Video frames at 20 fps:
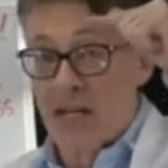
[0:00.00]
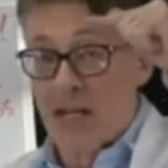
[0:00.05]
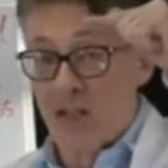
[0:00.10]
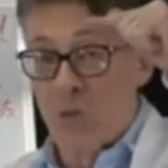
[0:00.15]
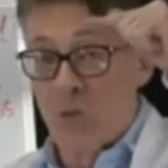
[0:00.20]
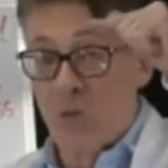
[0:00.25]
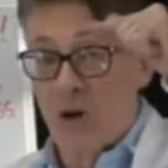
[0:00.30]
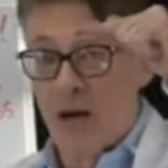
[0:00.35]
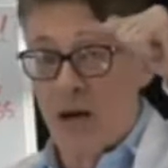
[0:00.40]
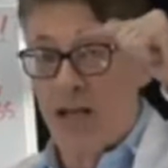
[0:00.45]

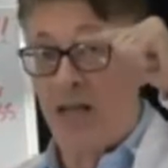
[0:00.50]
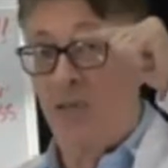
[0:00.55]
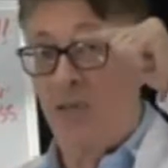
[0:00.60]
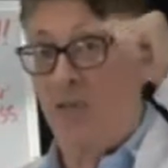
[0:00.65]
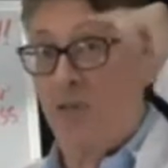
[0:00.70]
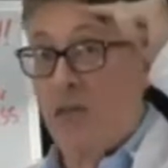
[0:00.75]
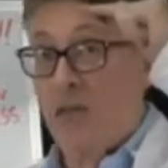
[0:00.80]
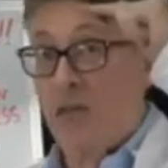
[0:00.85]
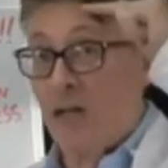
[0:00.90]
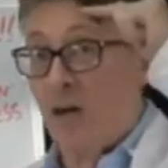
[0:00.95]
That's why
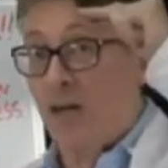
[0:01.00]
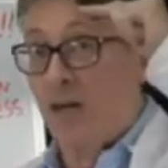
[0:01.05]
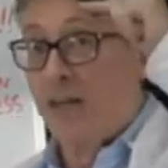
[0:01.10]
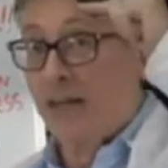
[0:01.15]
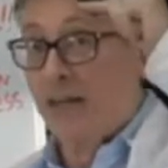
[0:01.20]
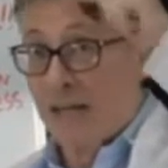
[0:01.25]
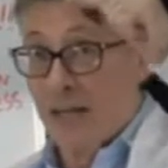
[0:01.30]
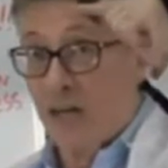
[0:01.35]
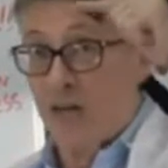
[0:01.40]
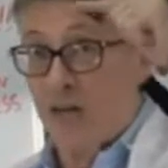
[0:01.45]
if you get on
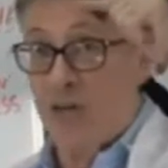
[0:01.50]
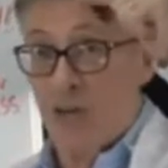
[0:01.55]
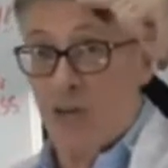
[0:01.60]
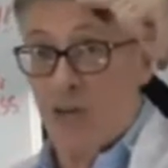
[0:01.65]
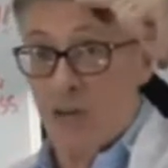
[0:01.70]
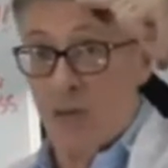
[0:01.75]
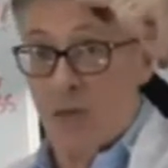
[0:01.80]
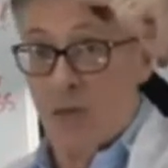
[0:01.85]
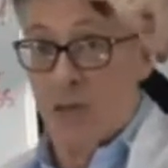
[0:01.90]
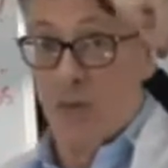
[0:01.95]
here, you're
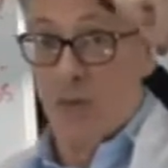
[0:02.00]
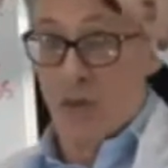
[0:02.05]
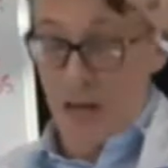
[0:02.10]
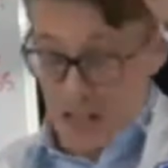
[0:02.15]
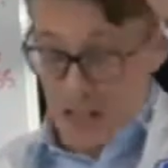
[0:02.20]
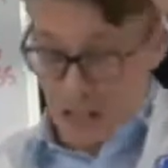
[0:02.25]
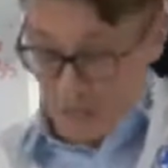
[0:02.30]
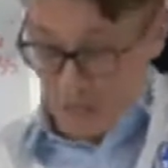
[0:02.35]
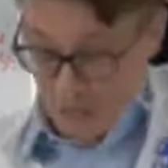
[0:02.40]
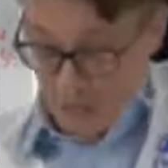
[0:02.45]
doing
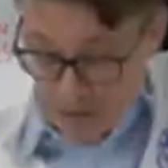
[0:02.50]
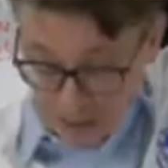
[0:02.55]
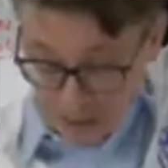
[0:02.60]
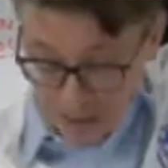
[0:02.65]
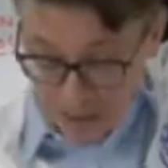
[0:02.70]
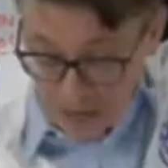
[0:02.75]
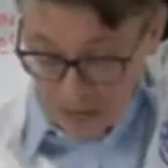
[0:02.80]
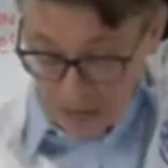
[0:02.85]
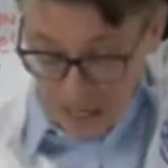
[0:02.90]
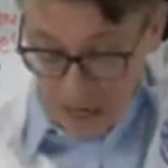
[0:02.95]
great. If you
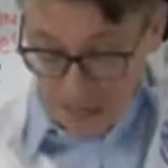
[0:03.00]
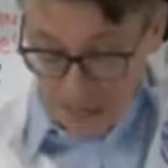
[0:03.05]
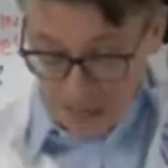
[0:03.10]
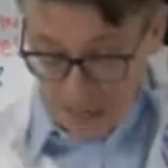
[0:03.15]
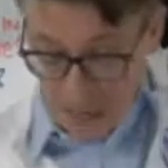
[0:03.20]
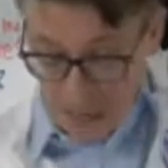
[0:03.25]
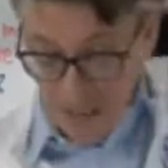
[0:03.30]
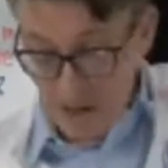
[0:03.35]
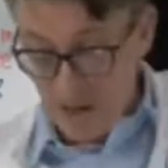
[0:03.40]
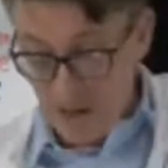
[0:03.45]
get on down
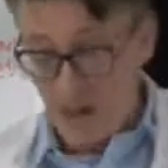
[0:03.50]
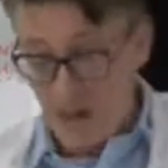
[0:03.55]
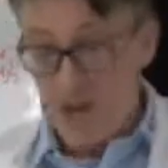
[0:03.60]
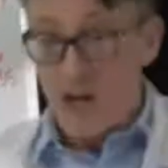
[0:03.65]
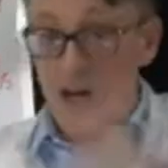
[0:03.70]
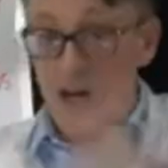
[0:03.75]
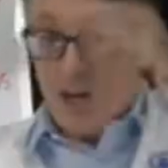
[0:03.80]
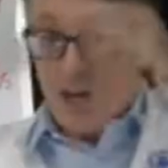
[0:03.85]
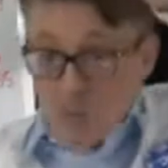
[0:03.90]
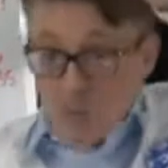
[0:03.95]
here,
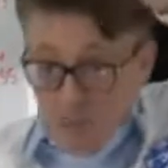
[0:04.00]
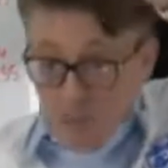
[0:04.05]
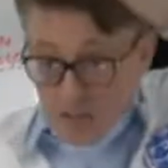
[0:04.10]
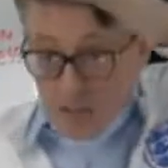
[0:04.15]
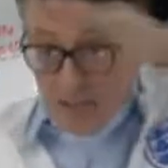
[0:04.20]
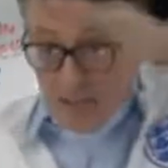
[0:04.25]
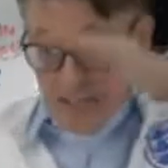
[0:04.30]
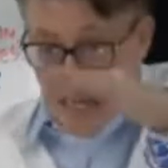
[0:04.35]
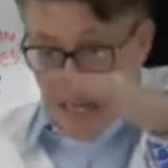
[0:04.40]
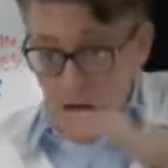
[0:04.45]
you're
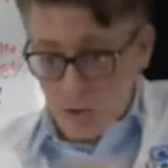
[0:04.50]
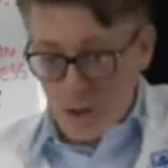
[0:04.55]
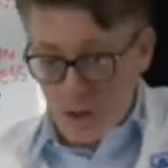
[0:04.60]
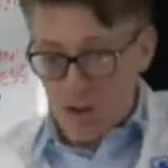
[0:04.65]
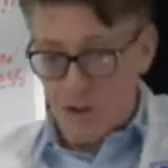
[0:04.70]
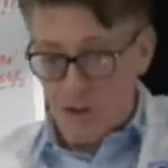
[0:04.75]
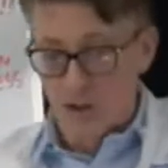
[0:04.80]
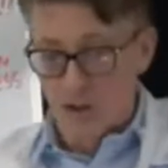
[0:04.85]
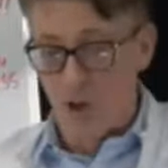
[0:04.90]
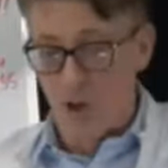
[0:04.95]
missing out
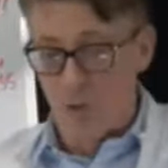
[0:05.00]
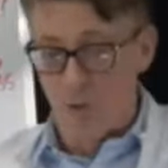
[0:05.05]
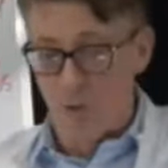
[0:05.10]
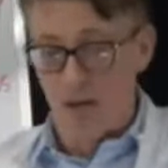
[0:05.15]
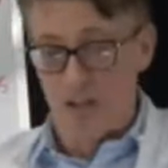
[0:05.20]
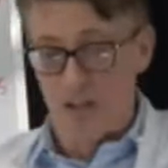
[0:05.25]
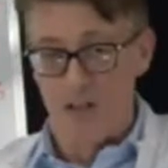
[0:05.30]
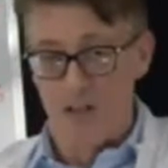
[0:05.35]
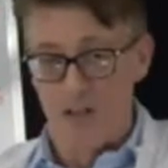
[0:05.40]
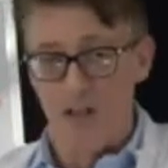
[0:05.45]
on so
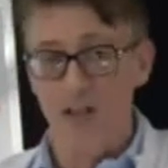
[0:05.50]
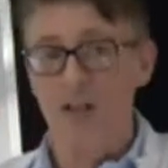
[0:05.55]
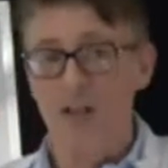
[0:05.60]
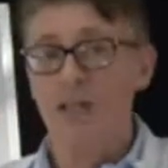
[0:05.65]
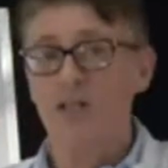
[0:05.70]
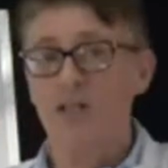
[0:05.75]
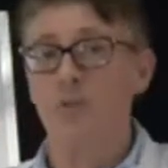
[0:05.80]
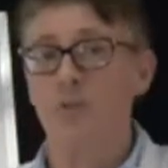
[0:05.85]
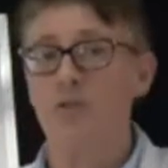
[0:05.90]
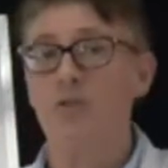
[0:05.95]
much.
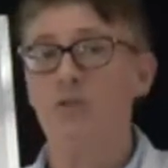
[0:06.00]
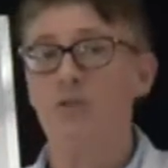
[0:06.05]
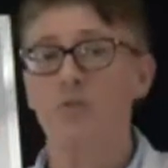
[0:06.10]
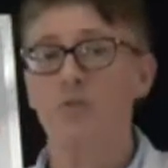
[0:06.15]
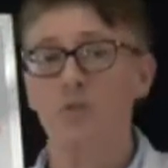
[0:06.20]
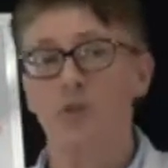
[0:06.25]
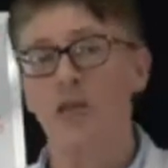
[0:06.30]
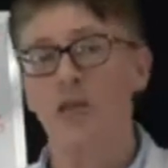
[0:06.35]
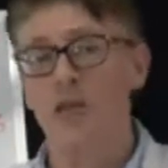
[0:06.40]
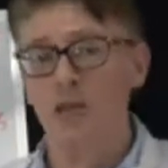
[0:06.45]
So it's
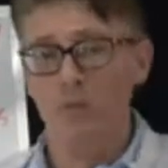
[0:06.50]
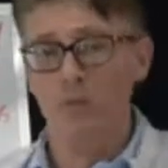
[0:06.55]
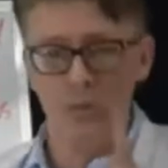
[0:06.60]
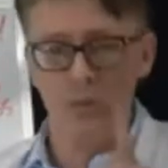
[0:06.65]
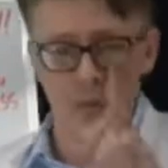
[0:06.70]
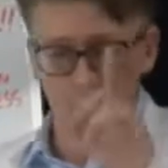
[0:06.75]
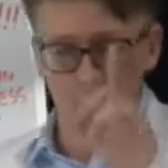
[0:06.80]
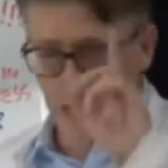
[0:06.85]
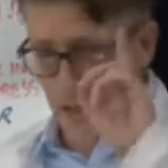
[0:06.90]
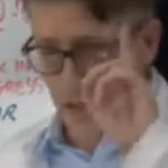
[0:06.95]
really,
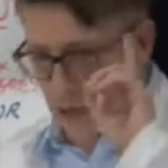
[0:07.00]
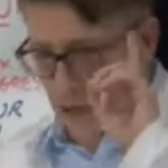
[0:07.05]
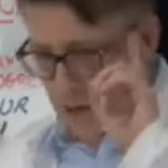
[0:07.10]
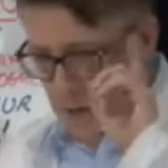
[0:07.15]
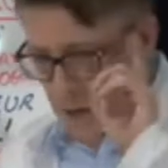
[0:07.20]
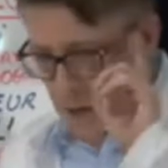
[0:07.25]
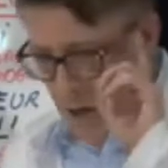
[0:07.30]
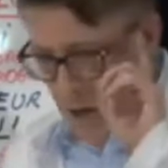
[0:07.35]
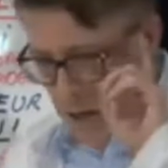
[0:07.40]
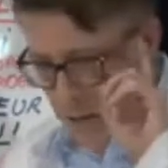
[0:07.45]
really
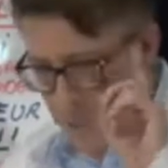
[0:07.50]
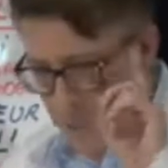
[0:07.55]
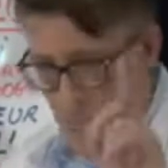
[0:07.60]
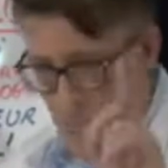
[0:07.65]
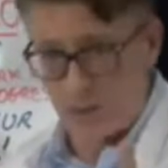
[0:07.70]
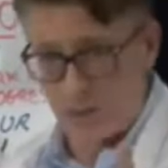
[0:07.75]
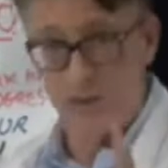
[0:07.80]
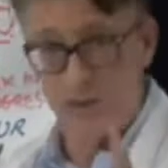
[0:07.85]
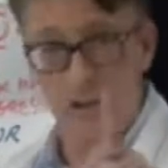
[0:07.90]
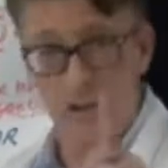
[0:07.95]

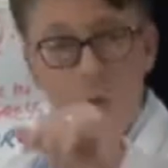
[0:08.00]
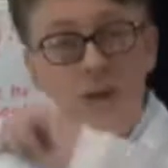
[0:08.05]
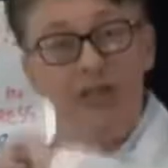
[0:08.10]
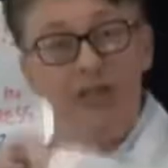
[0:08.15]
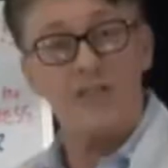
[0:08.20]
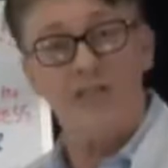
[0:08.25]
important that you